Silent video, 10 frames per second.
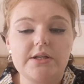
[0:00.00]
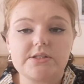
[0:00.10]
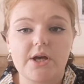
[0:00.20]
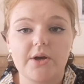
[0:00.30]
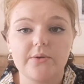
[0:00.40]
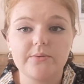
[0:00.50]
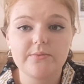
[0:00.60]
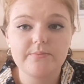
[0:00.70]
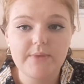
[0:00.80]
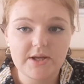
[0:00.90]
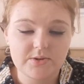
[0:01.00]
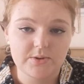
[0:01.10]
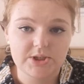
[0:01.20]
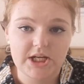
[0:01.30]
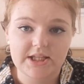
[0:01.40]
So make sure
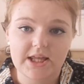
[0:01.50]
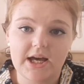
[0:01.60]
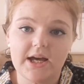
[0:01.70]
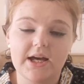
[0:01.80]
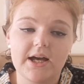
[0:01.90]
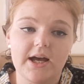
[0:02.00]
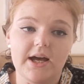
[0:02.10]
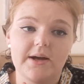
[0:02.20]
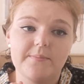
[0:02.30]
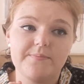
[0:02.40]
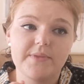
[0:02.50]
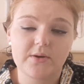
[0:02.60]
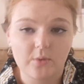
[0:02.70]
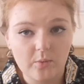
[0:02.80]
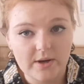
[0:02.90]
you check that, and
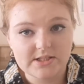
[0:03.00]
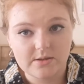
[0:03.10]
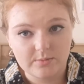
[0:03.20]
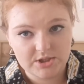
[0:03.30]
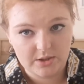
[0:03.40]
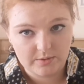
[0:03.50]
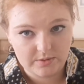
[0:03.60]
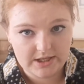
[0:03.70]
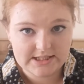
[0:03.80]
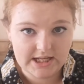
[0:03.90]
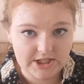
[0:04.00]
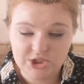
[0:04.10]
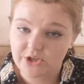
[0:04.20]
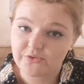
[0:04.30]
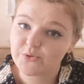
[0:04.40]
always double check with your letting
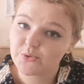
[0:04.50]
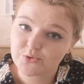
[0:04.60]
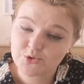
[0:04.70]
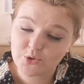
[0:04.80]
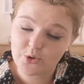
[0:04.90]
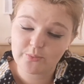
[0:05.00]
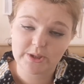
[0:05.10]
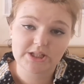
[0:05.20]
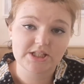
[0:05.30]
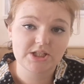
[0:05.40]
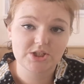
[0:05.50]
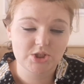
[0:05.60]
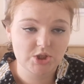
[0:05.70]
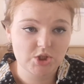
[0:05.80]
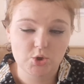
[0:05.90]
agent if you're not sure, because it's
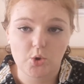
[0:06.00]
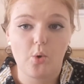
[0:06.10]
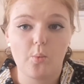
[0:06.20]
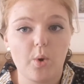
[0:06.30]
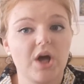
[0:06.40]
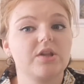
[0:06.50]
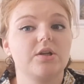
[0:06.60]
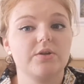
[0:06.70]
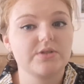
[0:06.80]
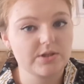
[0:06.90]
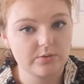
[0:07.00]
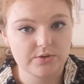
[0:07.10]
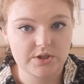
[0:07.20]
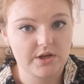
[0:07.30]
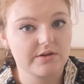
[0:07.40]
just not worth losing your
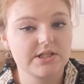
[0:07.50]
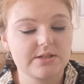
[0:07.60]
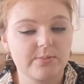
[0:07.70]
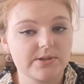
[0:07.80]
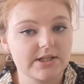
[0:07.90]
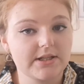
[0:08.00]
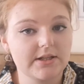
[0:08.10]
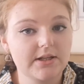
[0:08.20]
security deposit.